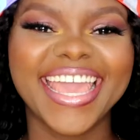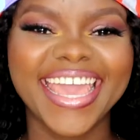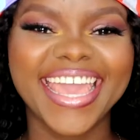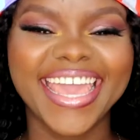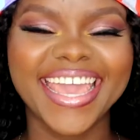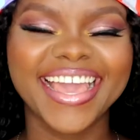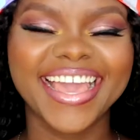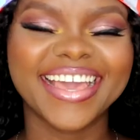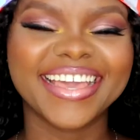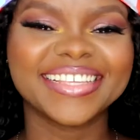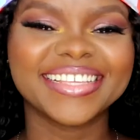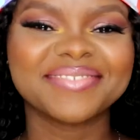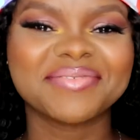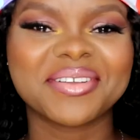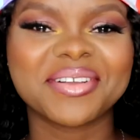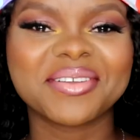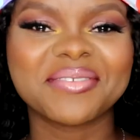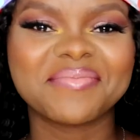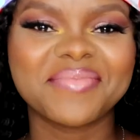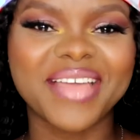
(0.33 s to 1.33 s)
Hey guys,
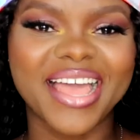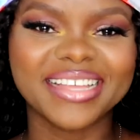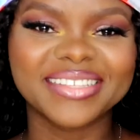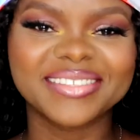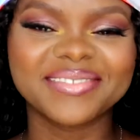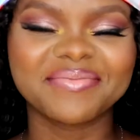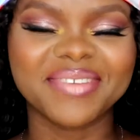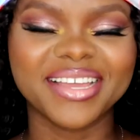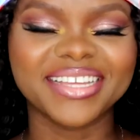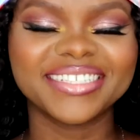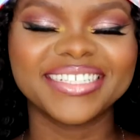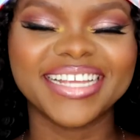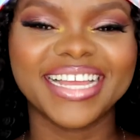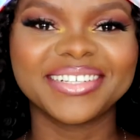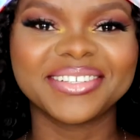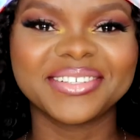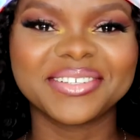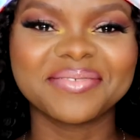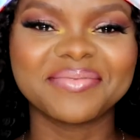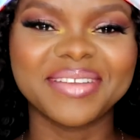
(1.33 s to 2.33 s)
welcome back to my
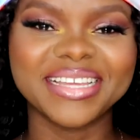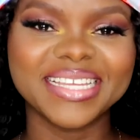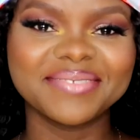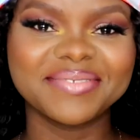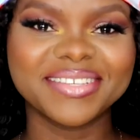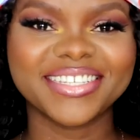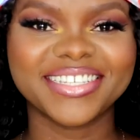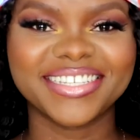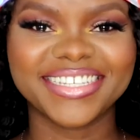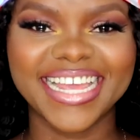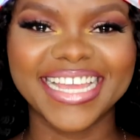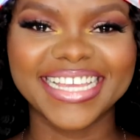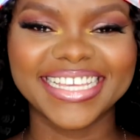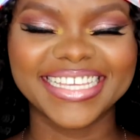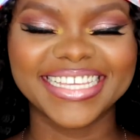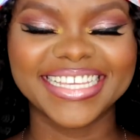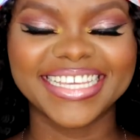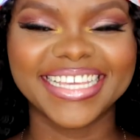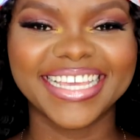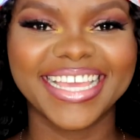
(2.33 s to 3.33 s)
channel. My name is
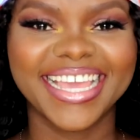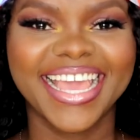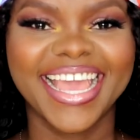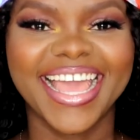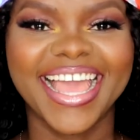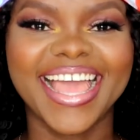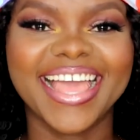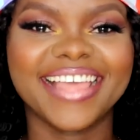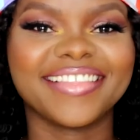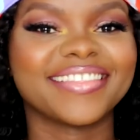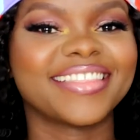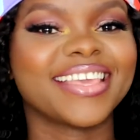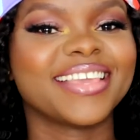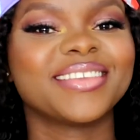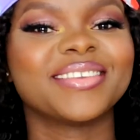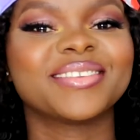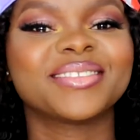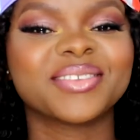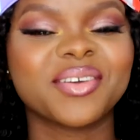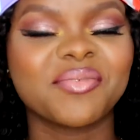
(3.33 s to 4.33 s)
Jaqi and
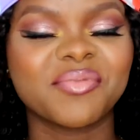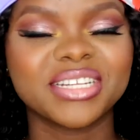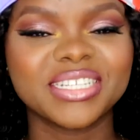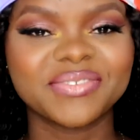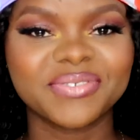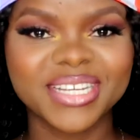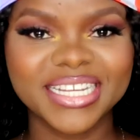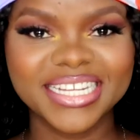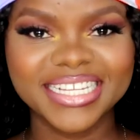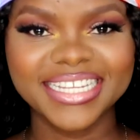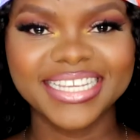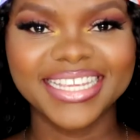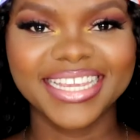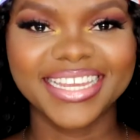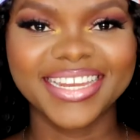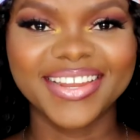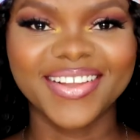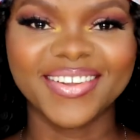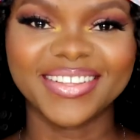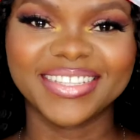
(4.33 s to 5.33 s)
thank you so much for
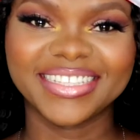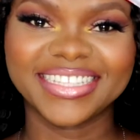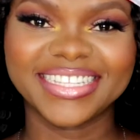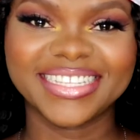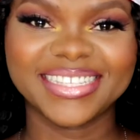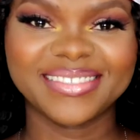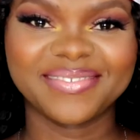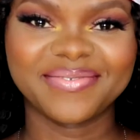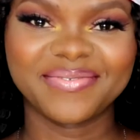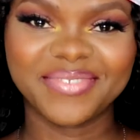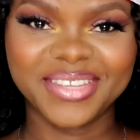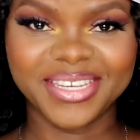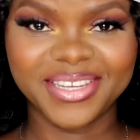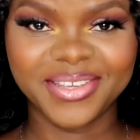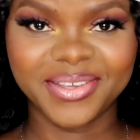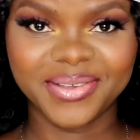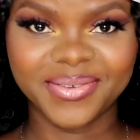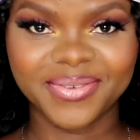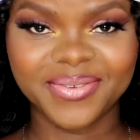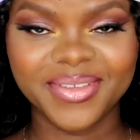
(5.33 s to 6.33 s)
clicking on this
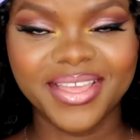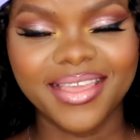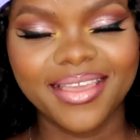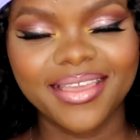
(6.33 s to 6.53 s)
video.